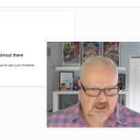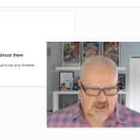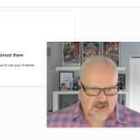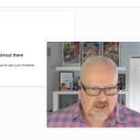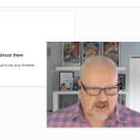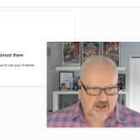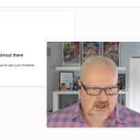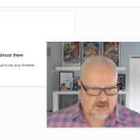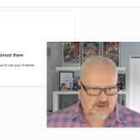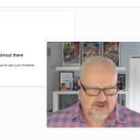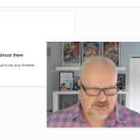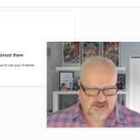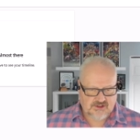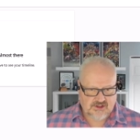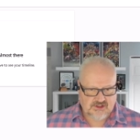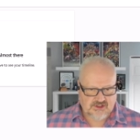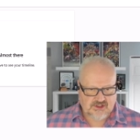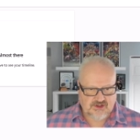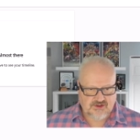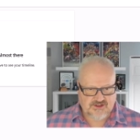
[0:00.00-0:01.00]
I'm just going to
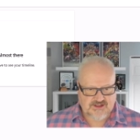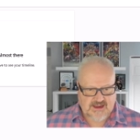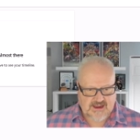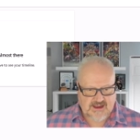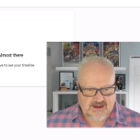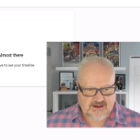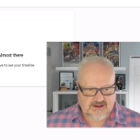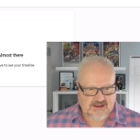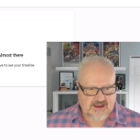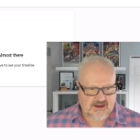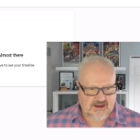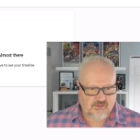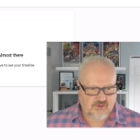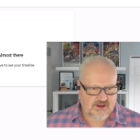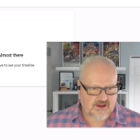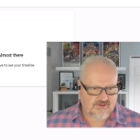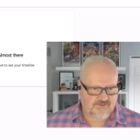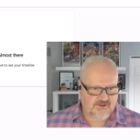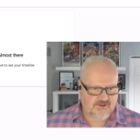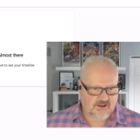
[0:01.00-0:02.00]
choose that. Again, we could
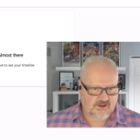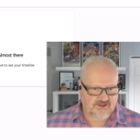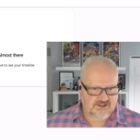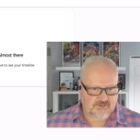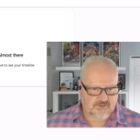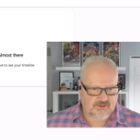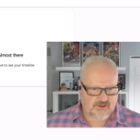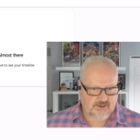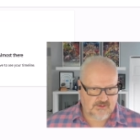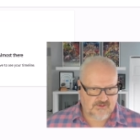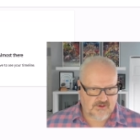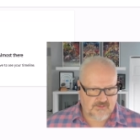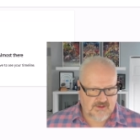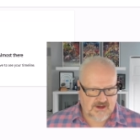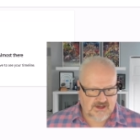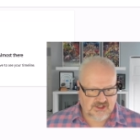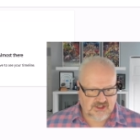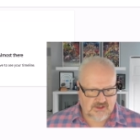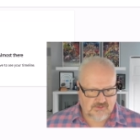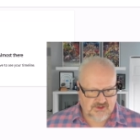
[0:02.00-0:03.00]
fill out some other
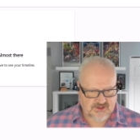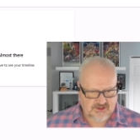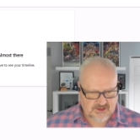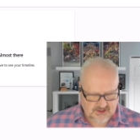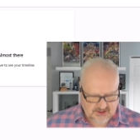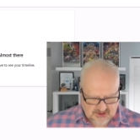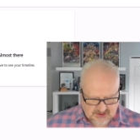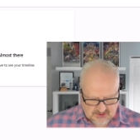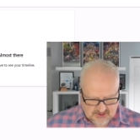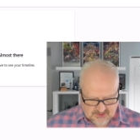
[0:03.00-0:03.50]
information. I'm just going to choose,